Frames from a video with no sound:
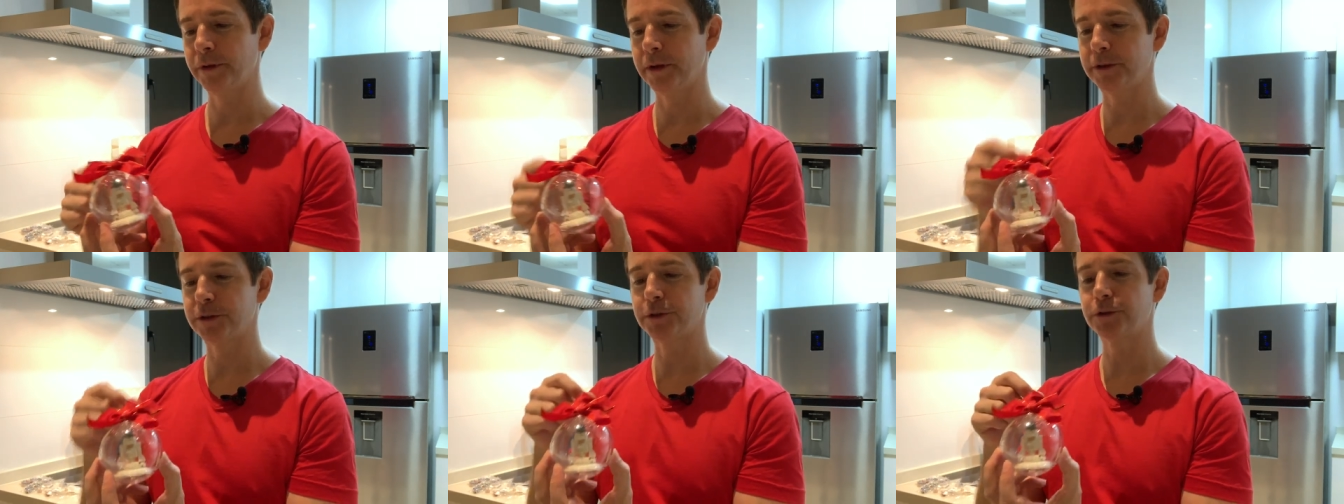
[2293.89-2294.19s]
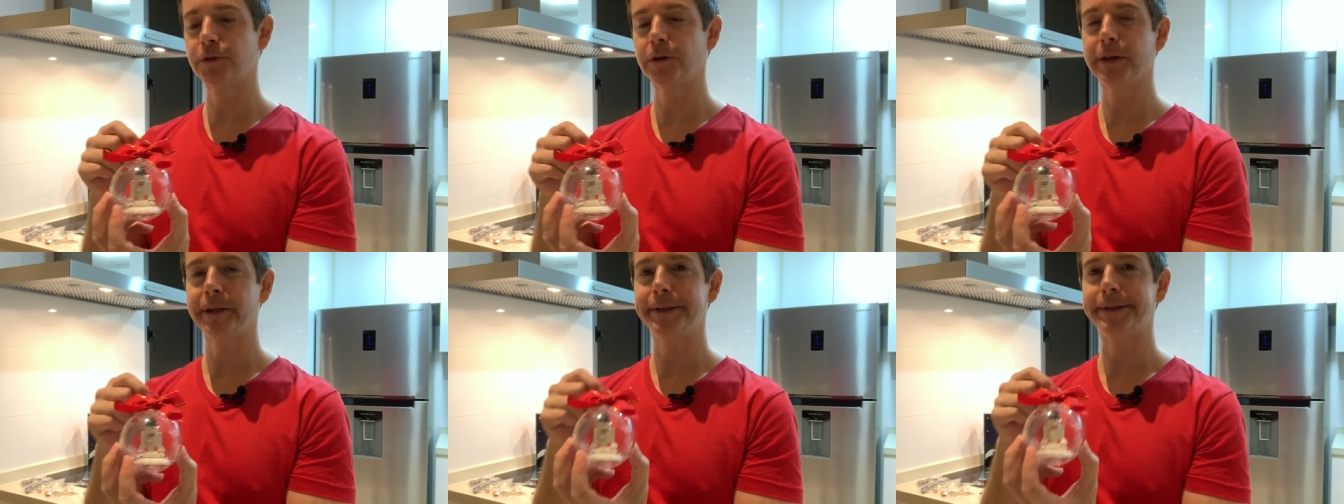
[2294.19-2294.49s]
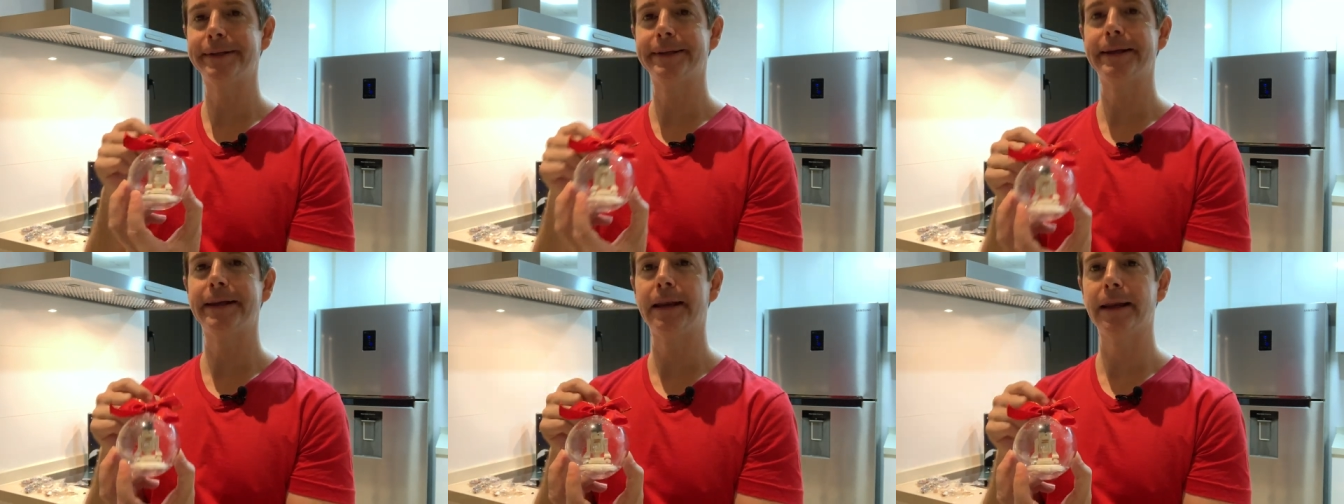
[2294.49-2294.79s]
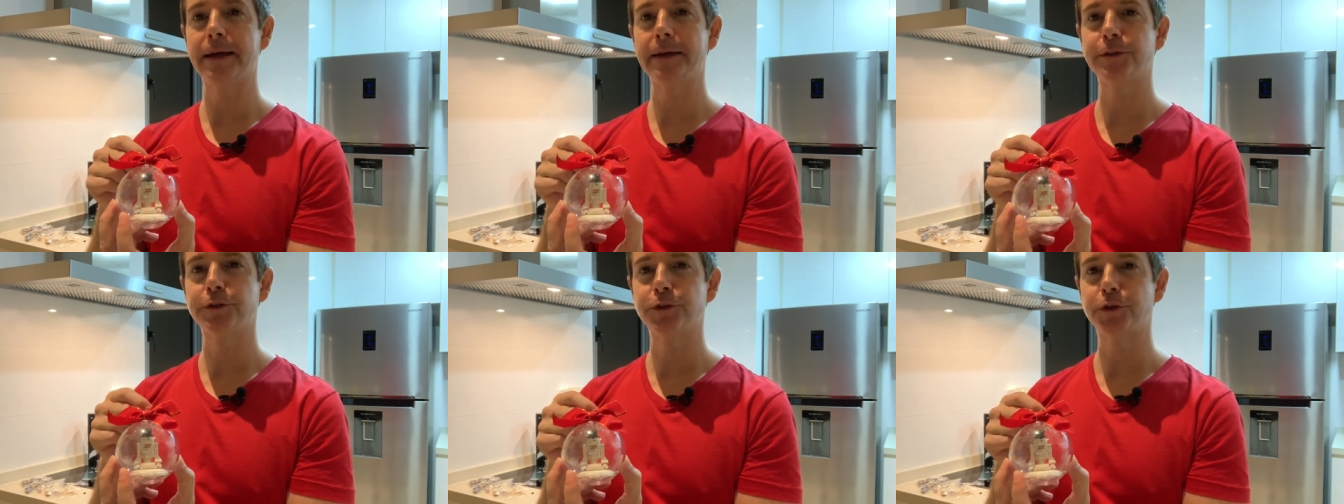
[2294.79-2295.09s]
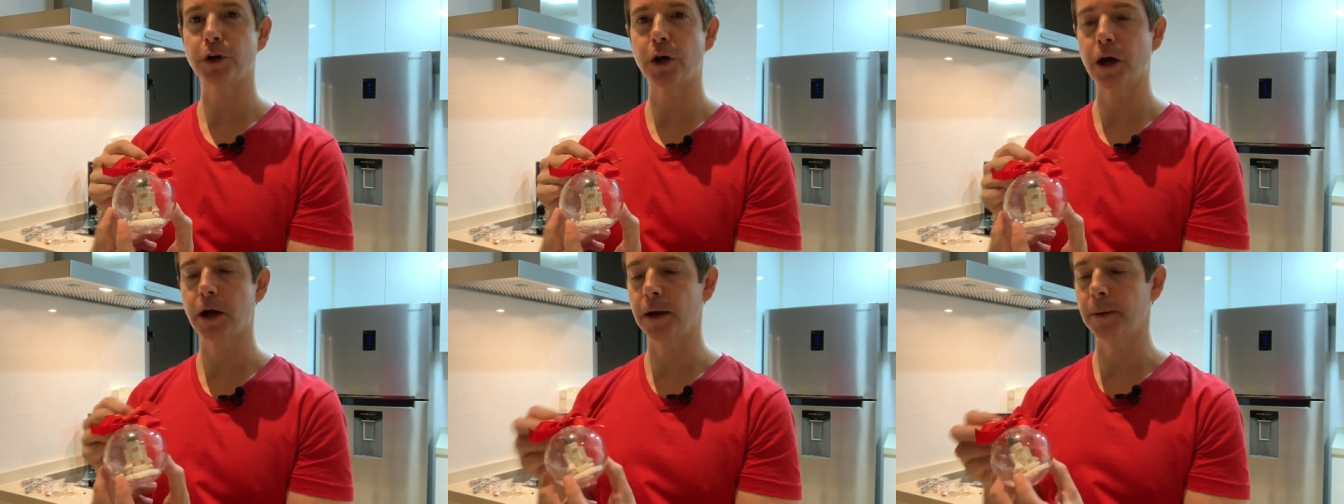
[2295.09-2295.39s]
They just really did a nice
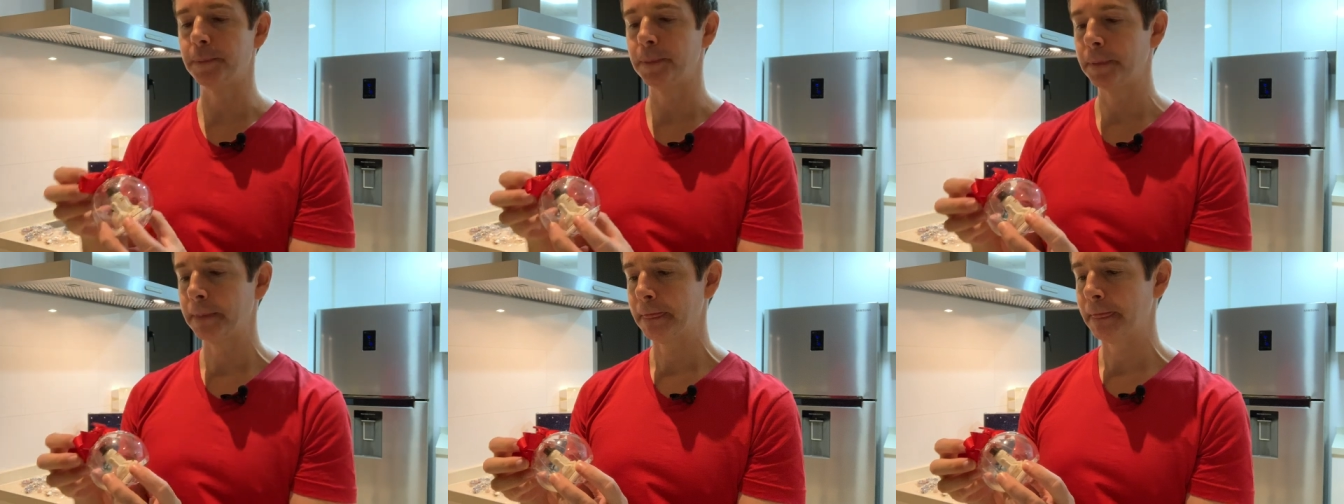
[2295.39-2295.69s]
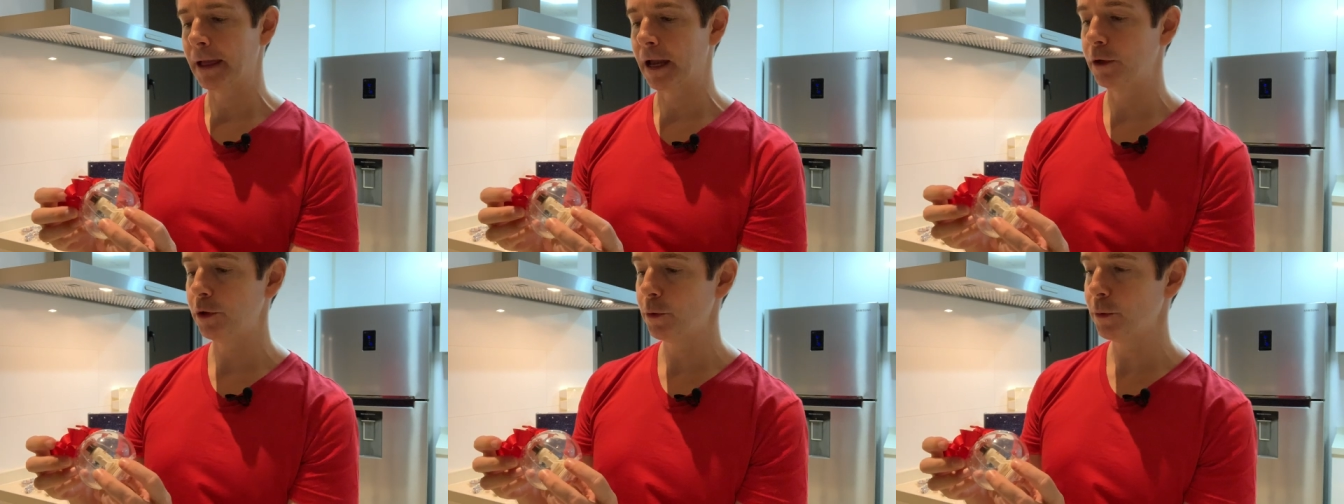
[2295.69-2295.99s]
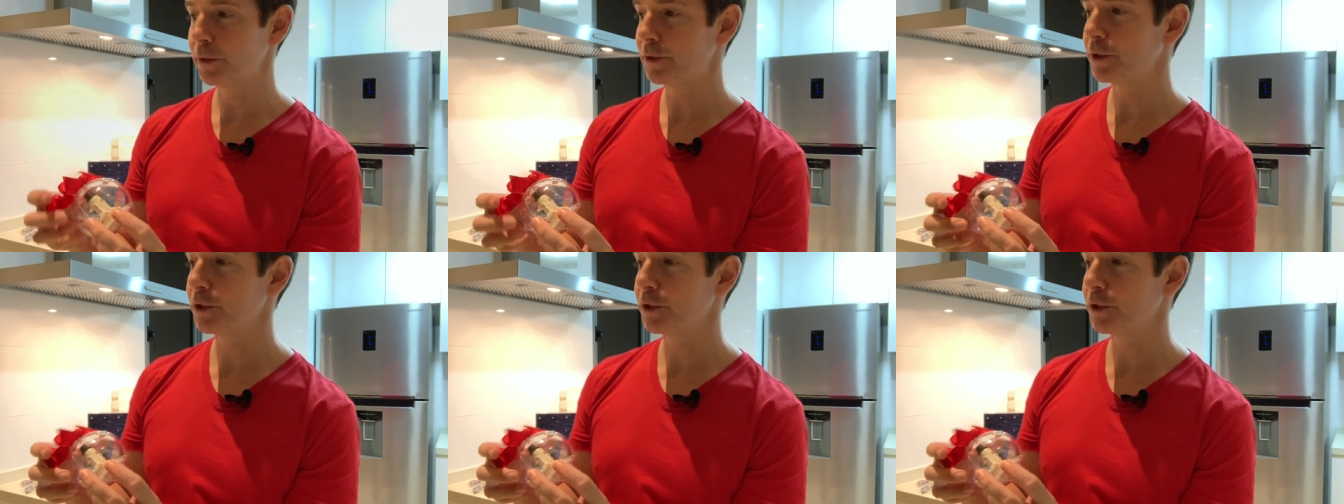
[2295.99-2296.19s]
job. I know it's